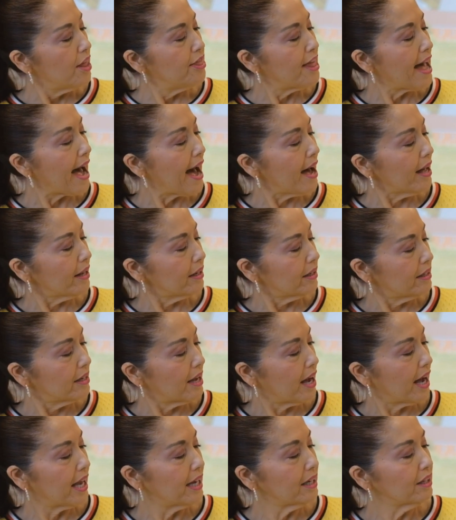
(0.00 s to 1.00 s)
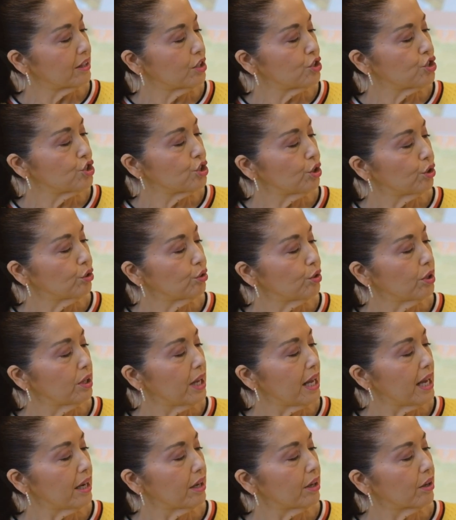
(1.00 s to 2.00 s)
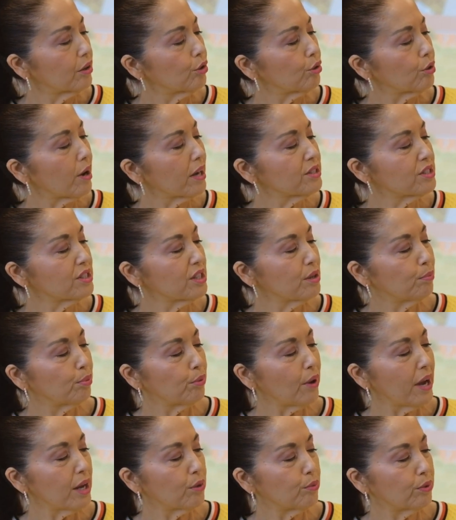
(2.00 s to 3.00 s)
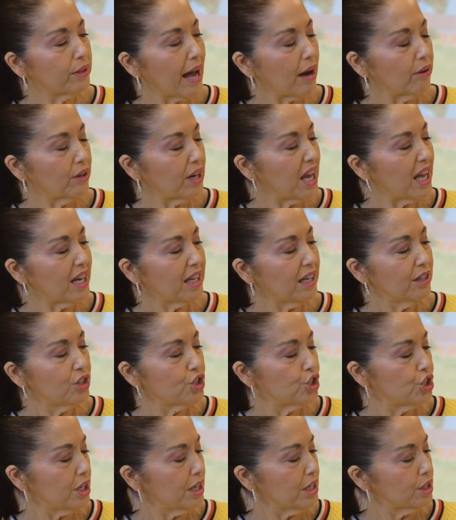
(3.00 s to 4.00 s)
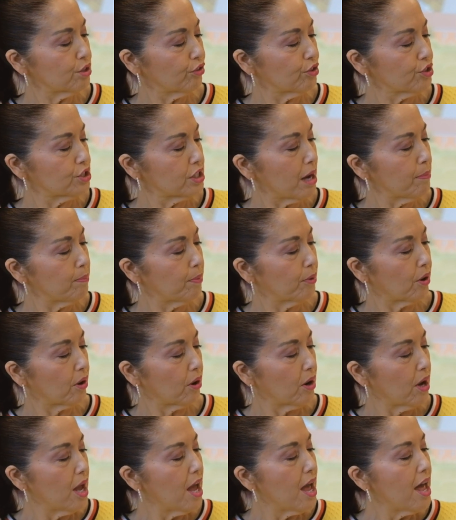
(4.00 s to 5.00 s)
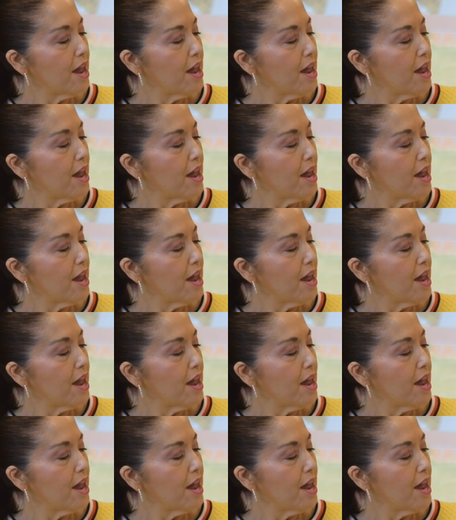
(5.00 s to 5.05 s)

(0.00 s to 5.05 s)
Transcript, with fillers: That night, the children ate crusts of bread without any cheese for supper.